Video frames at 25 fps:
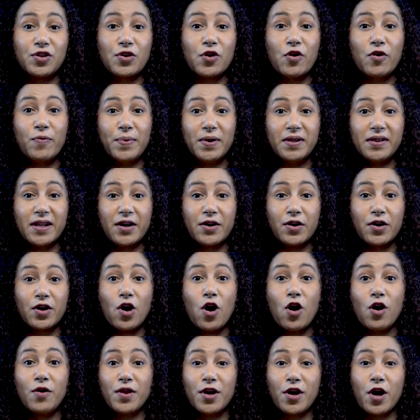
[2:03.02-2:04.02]
an open letter
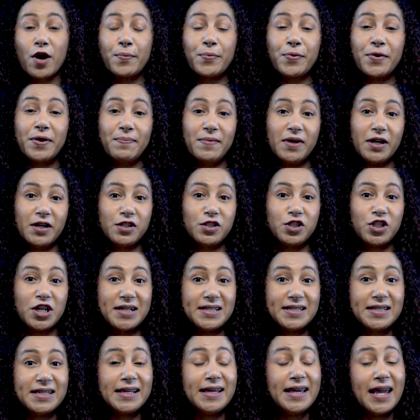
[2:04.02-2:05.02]
calling on Premier
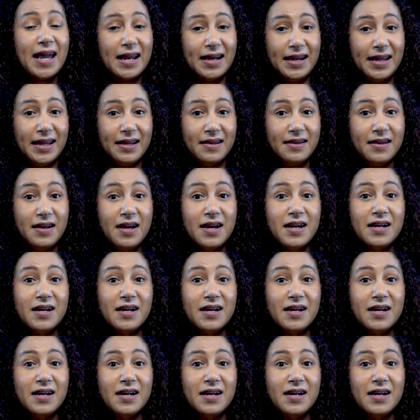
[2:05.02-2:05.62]
Jason Kenney